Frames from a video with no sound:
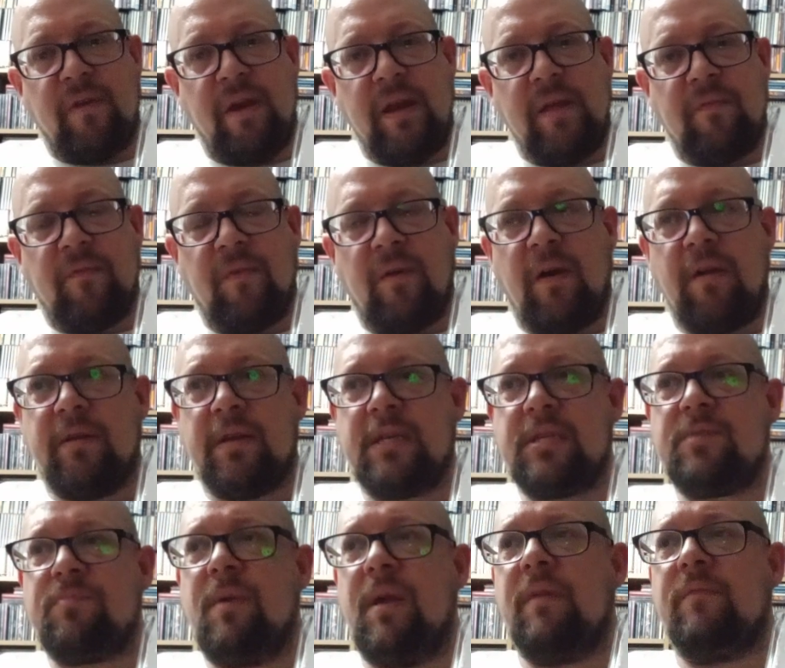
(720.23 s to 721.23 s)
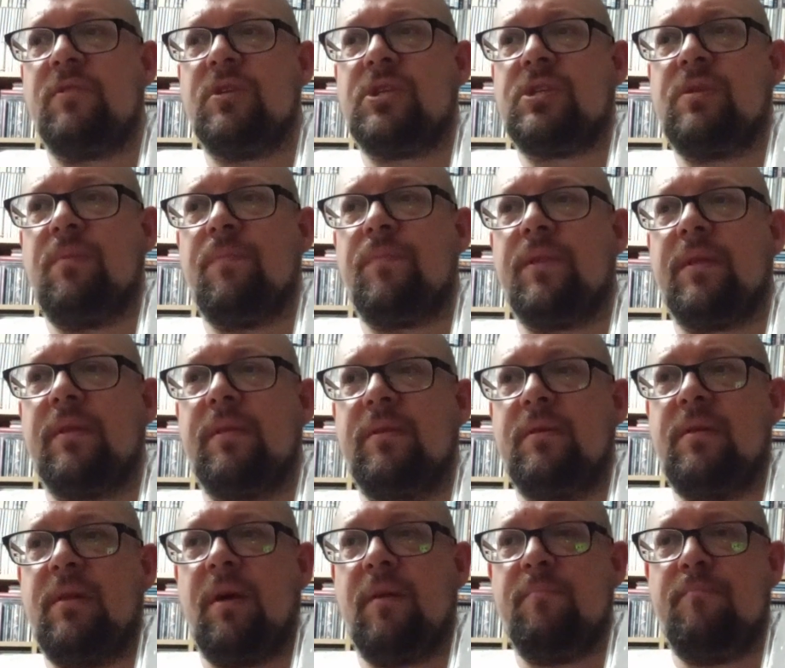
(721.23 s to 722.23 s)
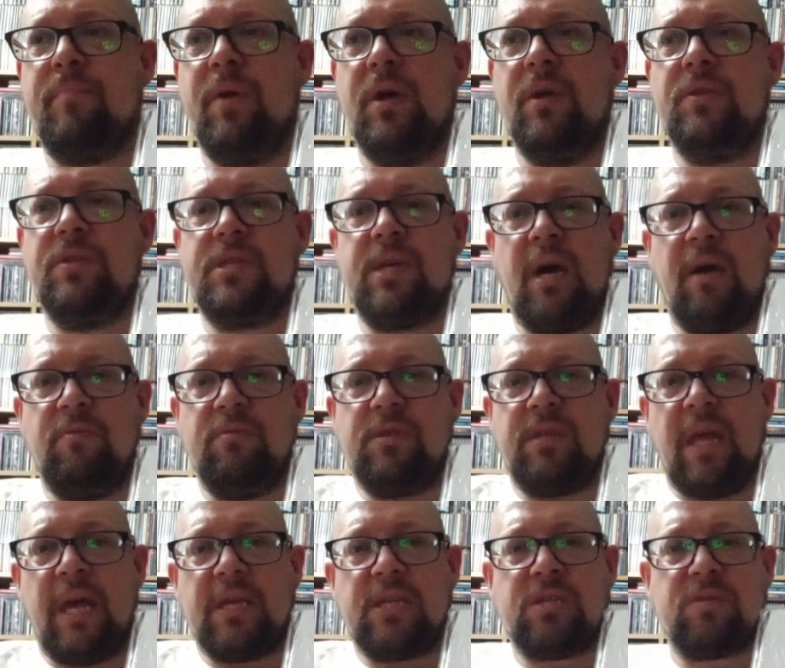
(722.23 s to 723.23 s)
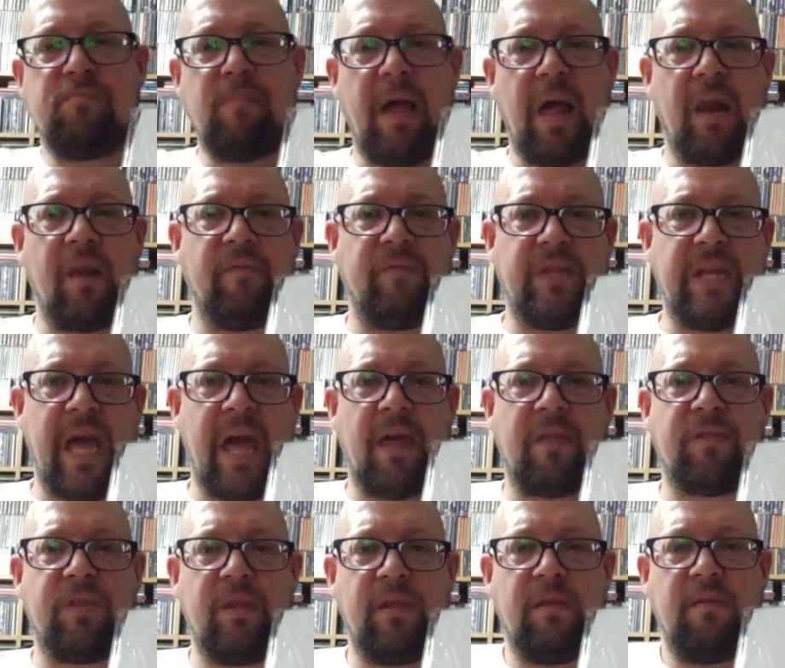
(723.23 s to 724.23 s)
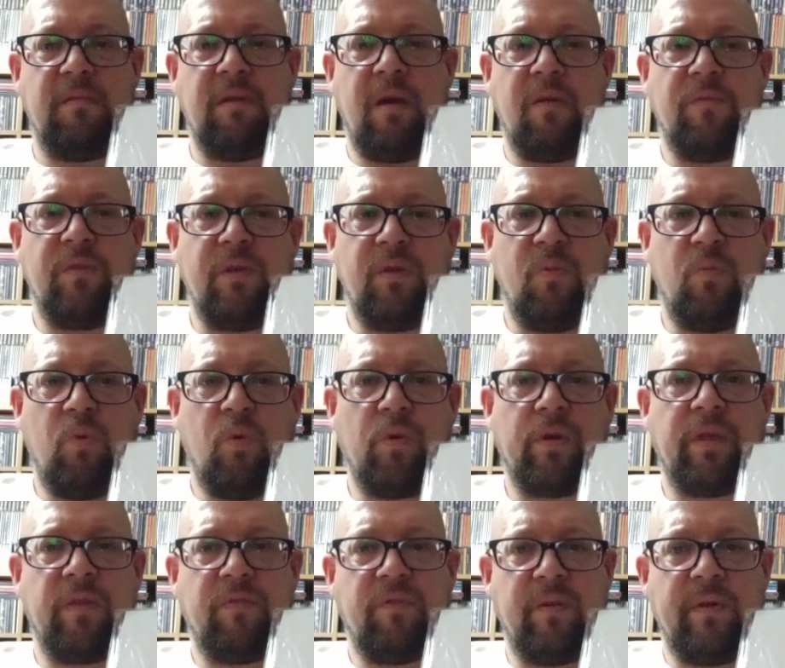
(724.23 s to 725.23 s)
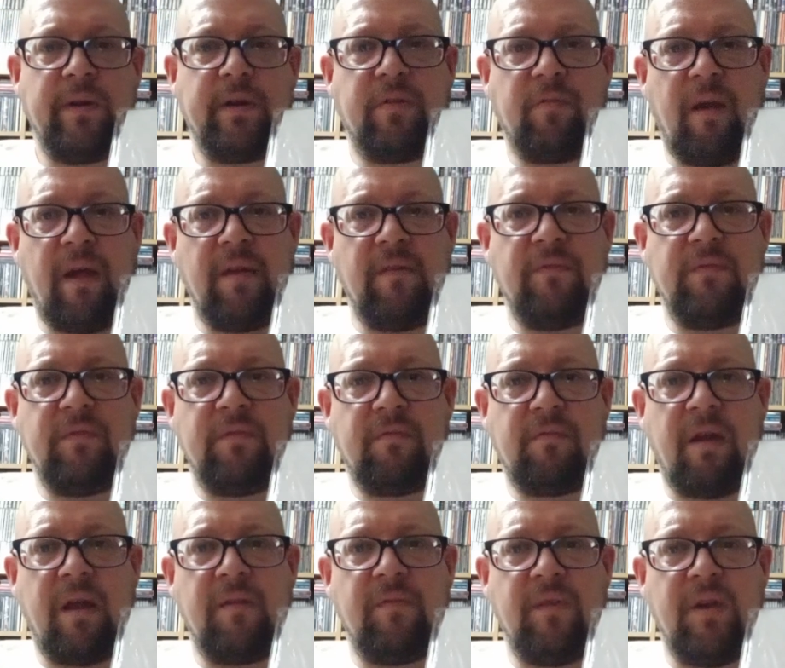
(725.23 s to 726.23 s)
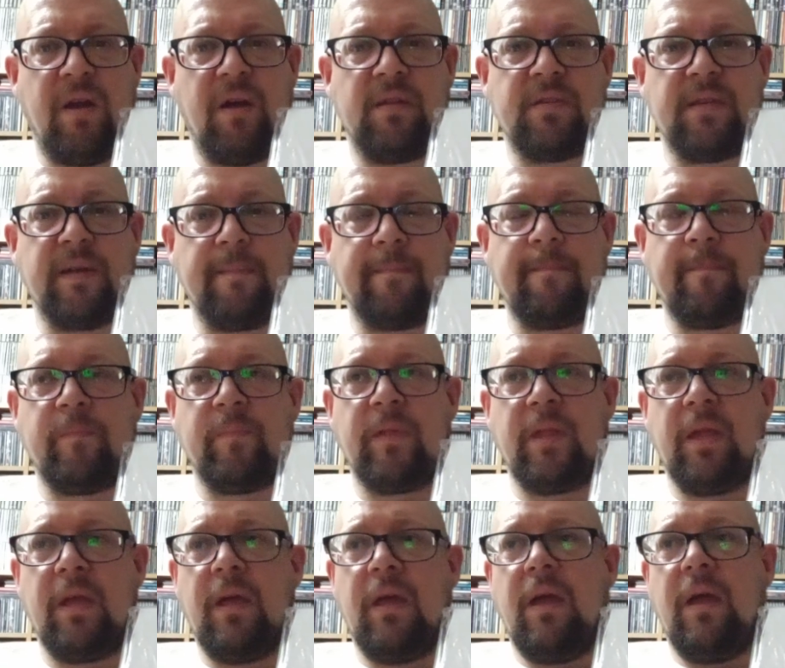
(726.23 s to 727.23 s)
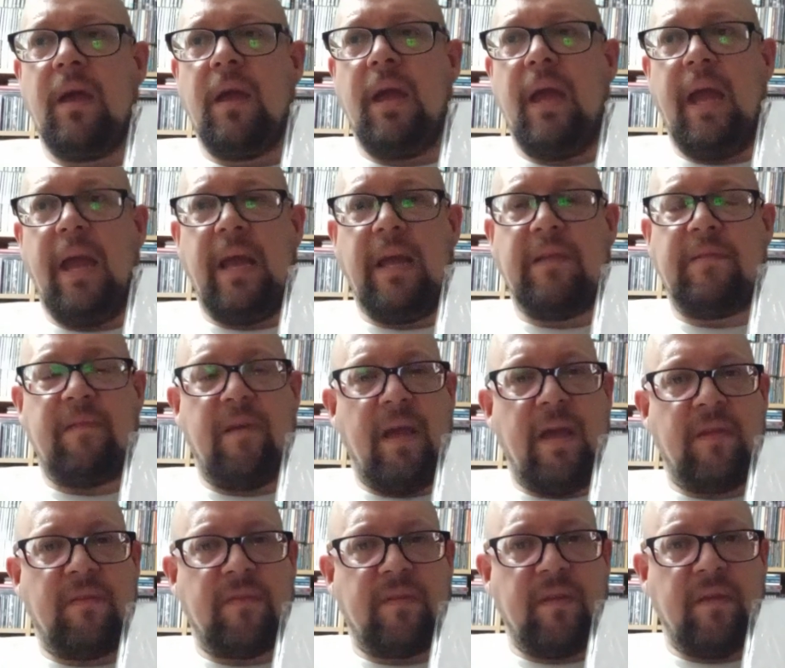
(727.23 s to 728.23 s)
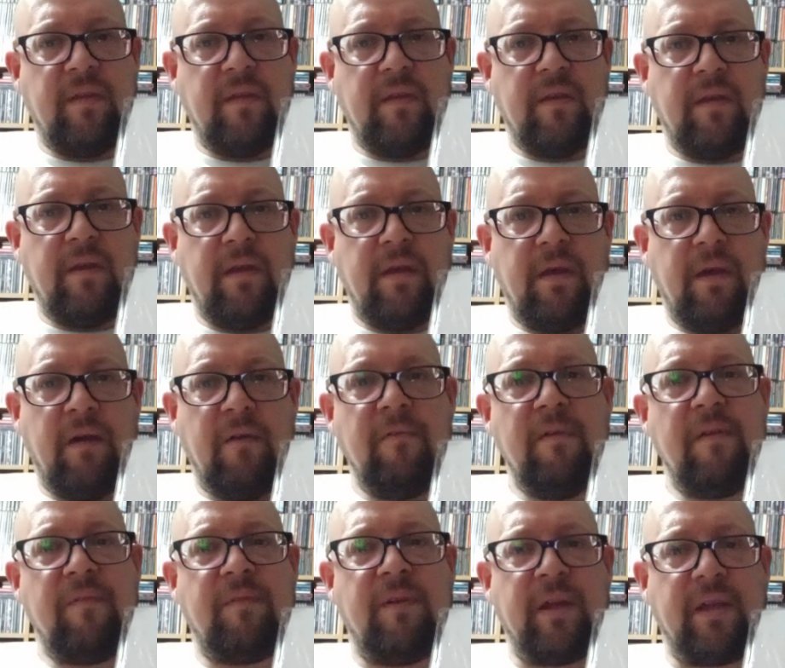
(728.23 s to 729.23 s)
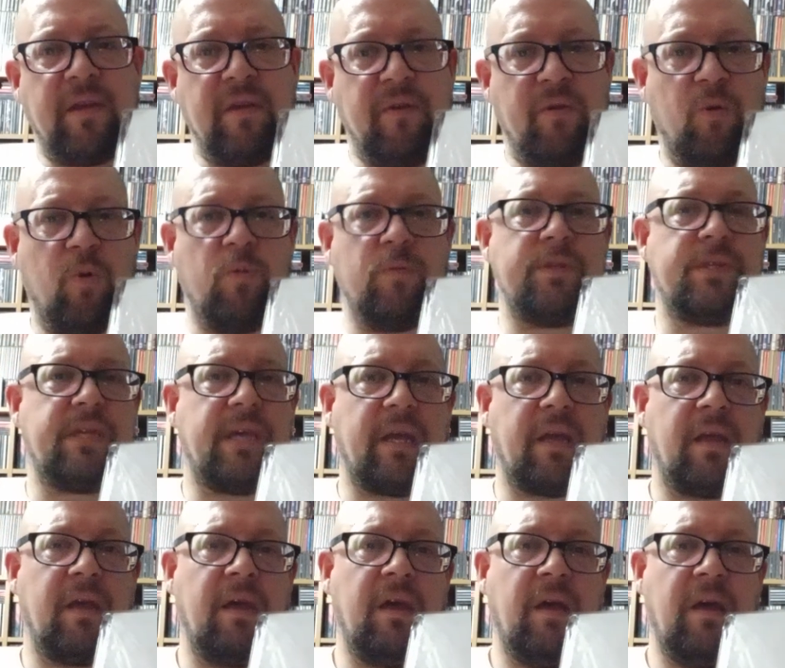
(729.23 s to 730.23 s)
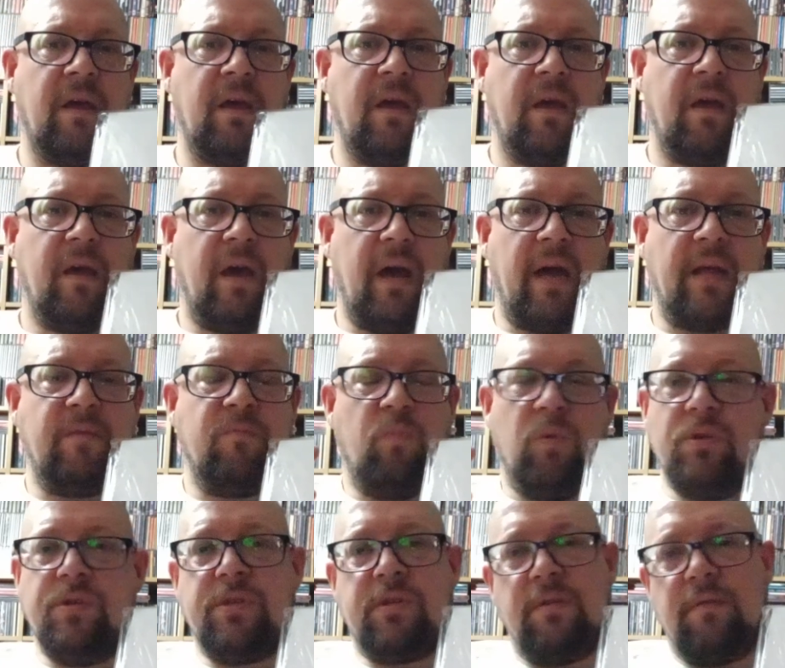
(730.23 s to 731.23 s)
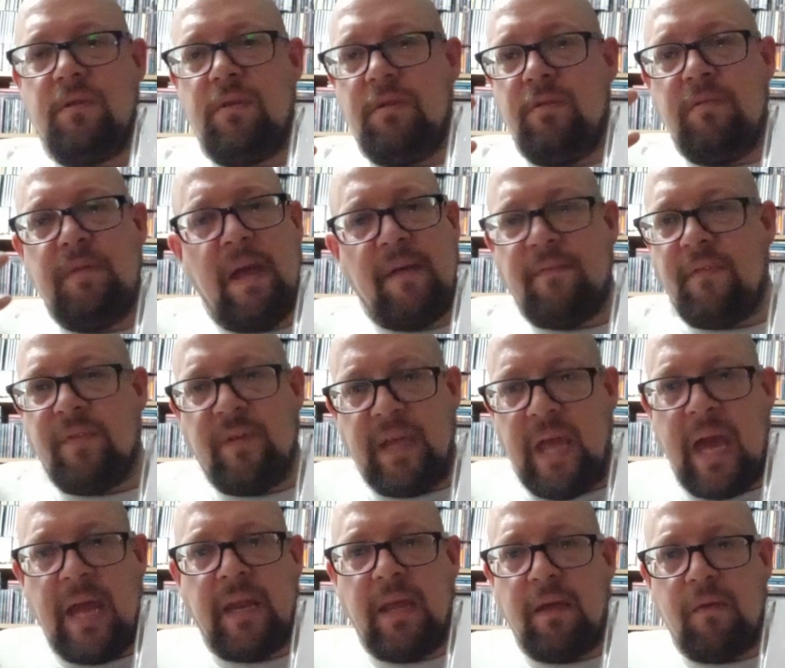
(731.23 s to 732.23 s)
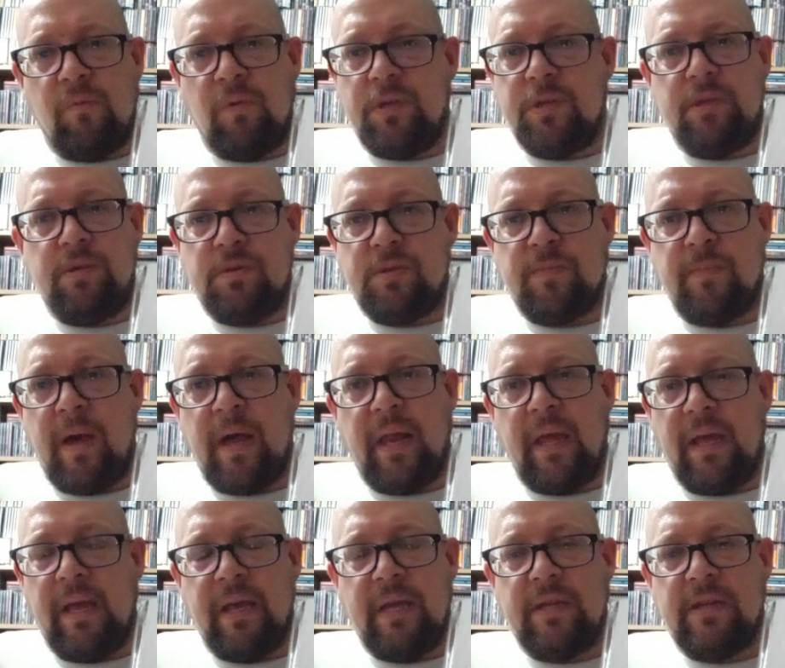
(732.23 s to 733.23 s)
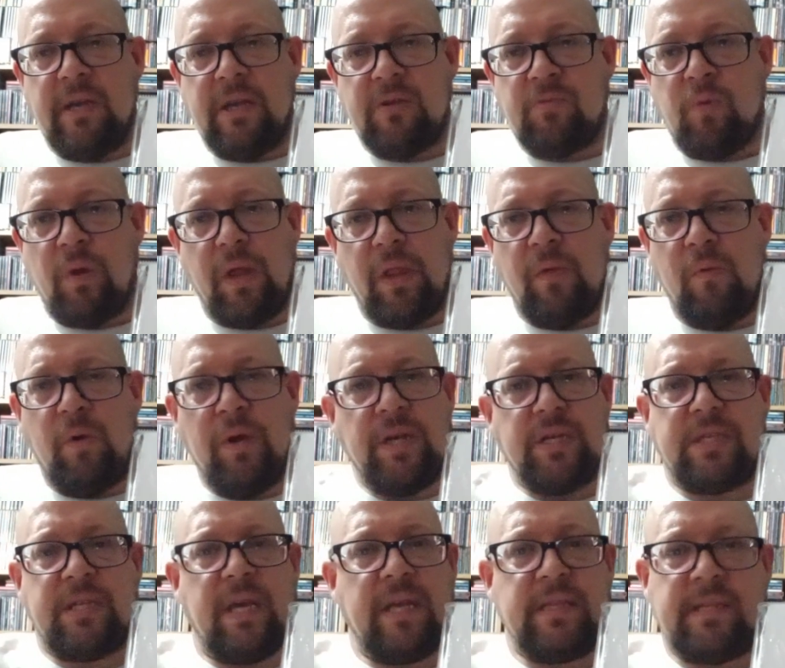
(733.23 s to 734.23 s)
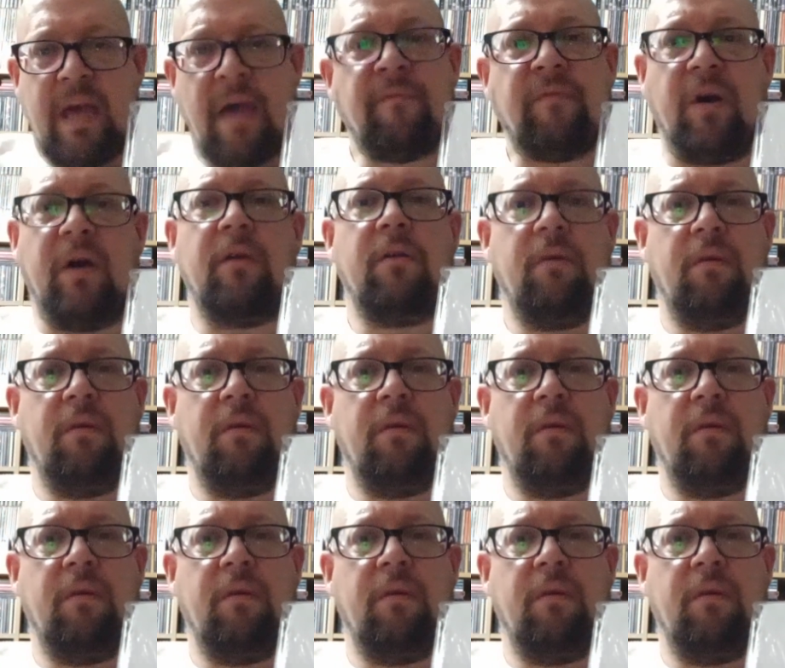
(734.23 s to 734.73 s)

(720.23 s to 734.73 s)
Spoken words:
any fire, that smell of just something that, like burnt toast, that smell of death, and you know that you're walking through a graveyard. It's horrific and haunting. And once you never forget it, once you smell it, it's one of the worst things ever.